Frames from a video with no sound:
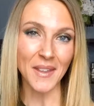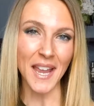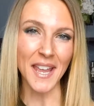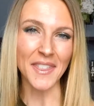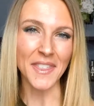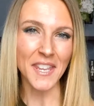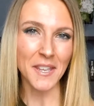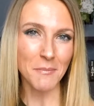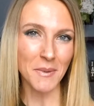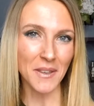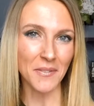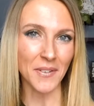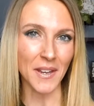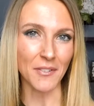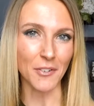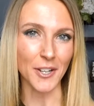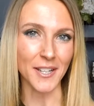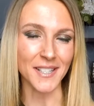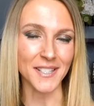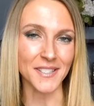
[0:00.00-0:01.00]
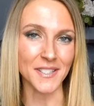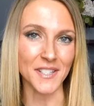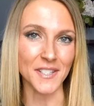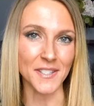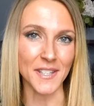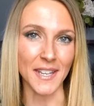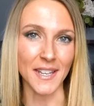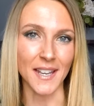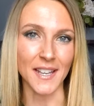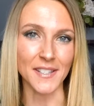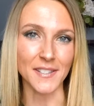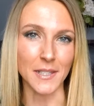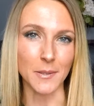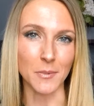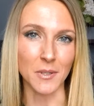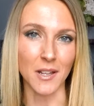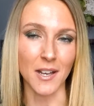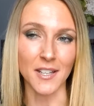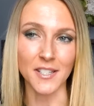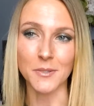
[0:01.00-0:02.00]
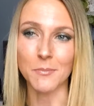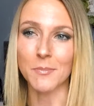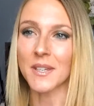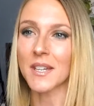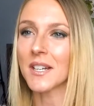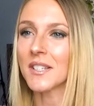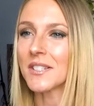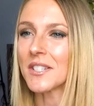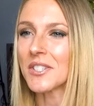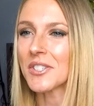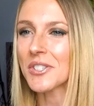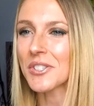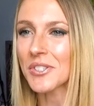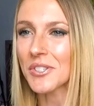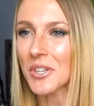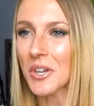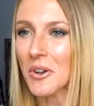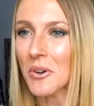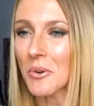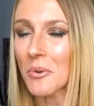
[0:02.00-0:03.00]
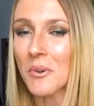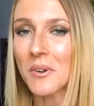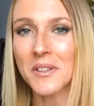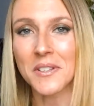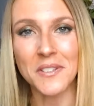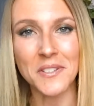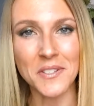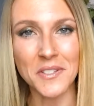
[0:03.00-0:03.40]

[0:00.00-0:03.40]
I think my favorite is the Snake Eyes lip gloss because it's so